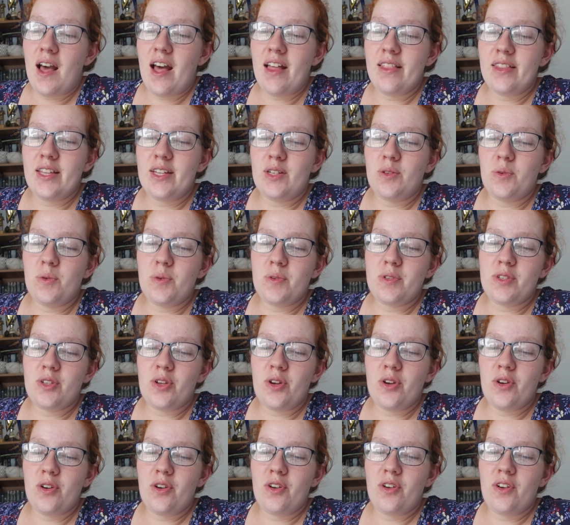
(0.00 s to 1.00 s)
And then
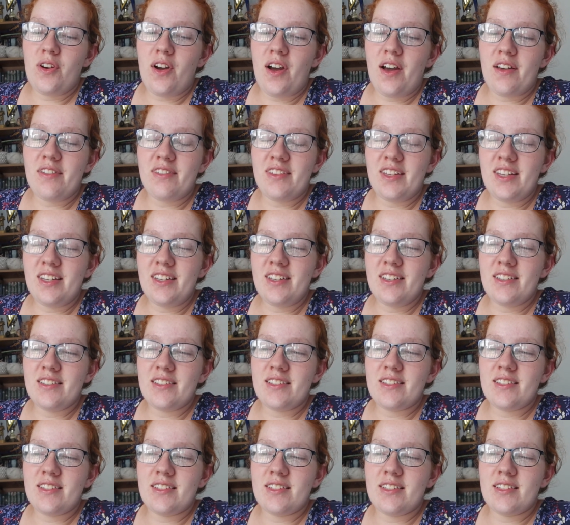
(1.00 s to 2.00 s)
also I think
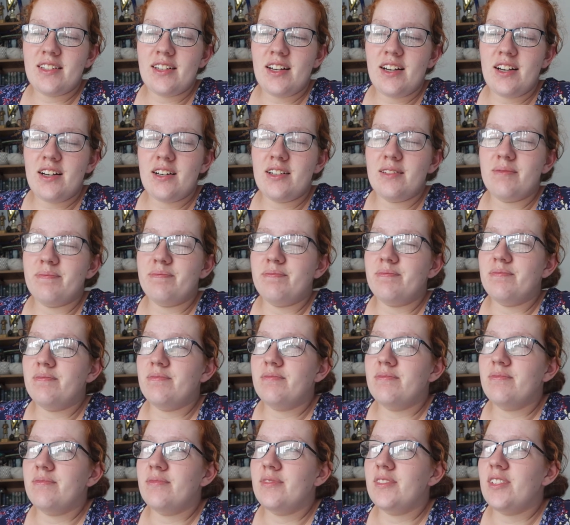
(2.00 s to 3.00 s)
it's, um,
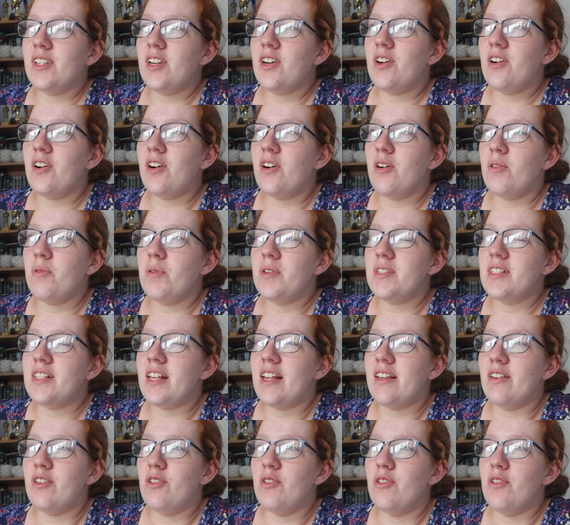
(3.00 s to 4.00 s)
oh, what's
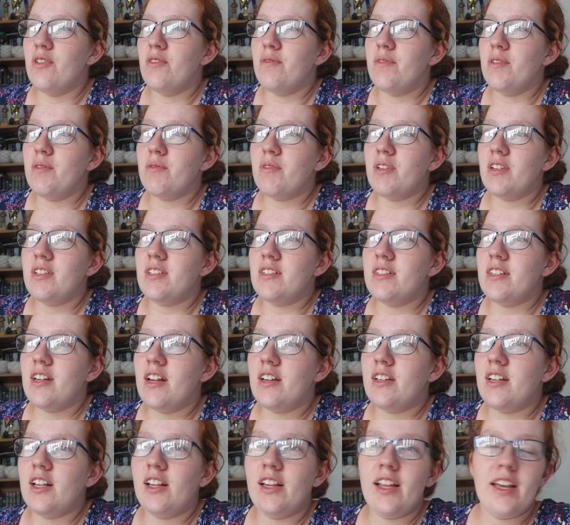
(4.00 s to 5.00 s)
that nerve that runs
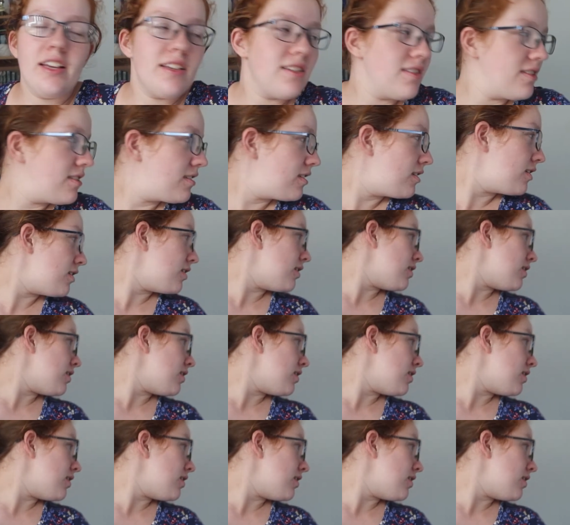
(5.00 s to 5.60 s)
down your legs?